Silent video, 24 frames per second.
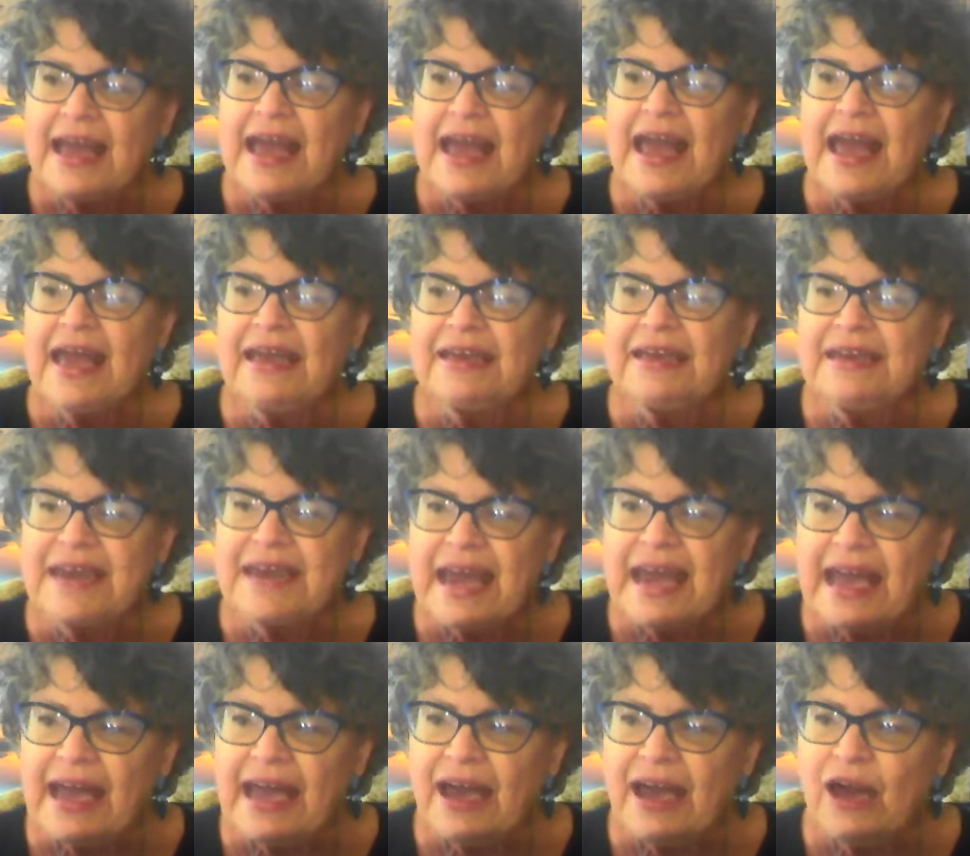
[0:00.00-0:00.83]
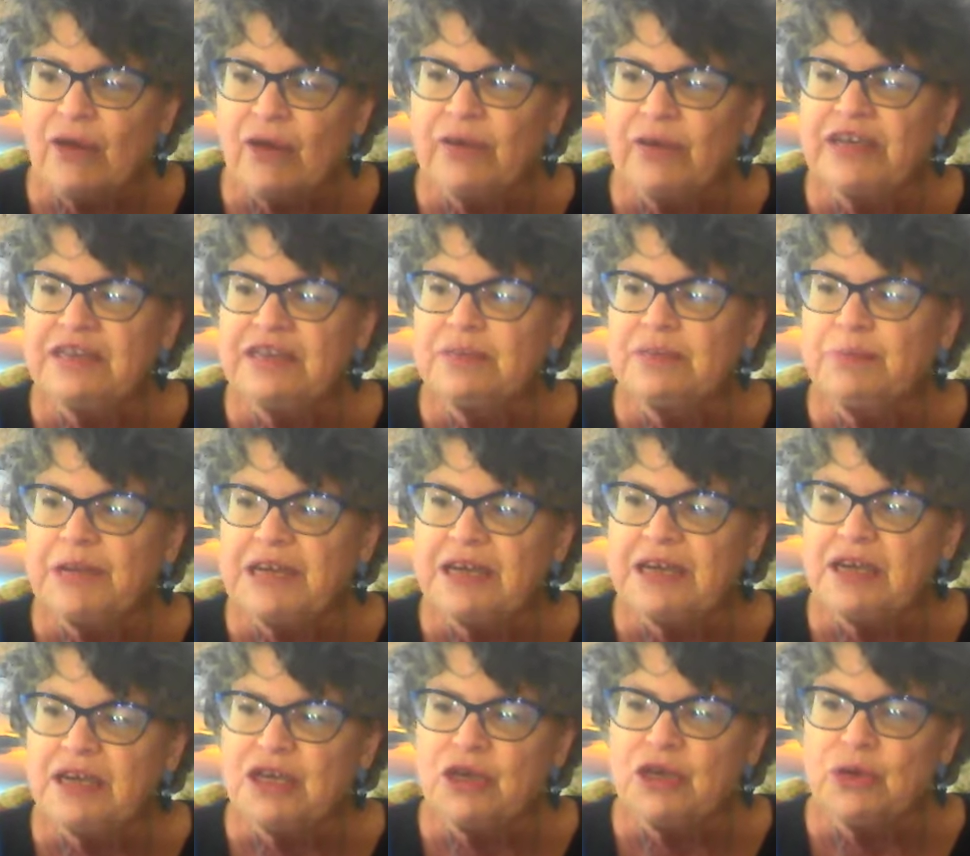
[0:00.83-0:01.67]
and now is
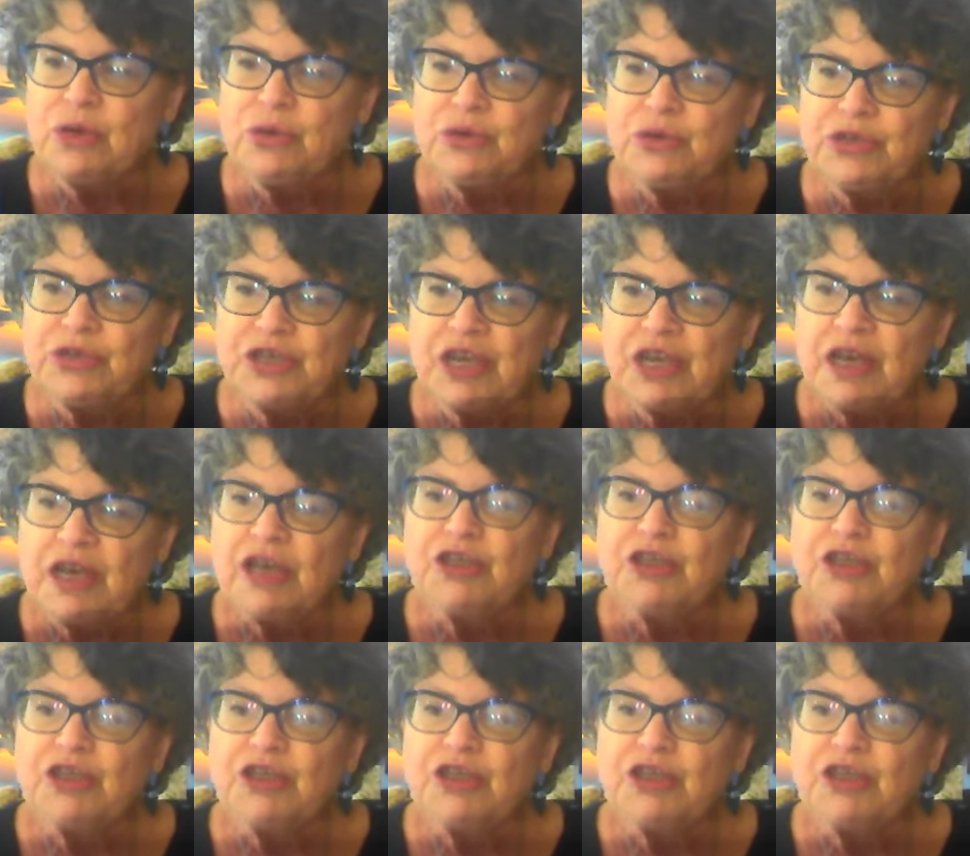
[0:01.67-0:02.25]
being used